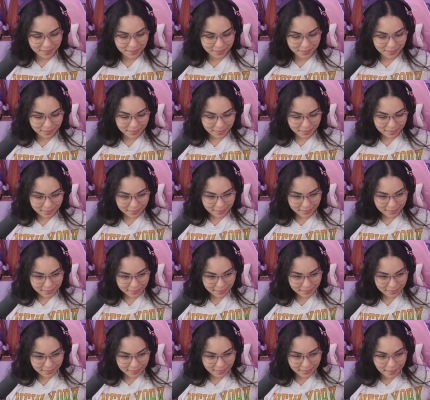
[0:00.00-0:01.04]

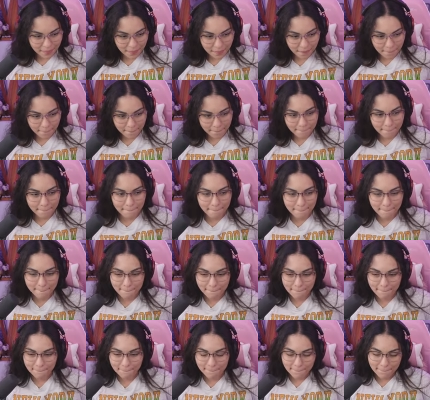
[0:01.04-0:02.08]

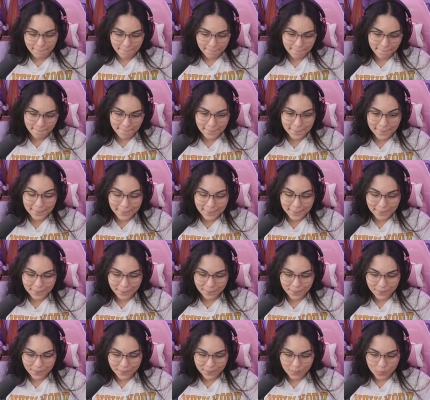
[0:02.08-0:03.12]

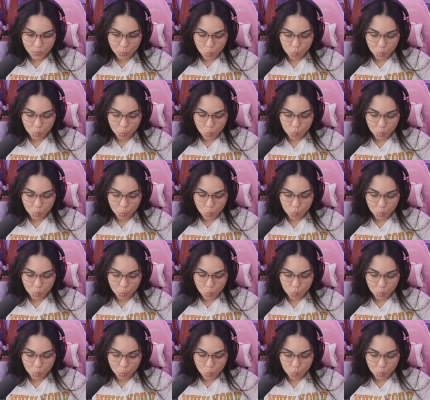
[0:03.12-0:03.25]
Nothing is said.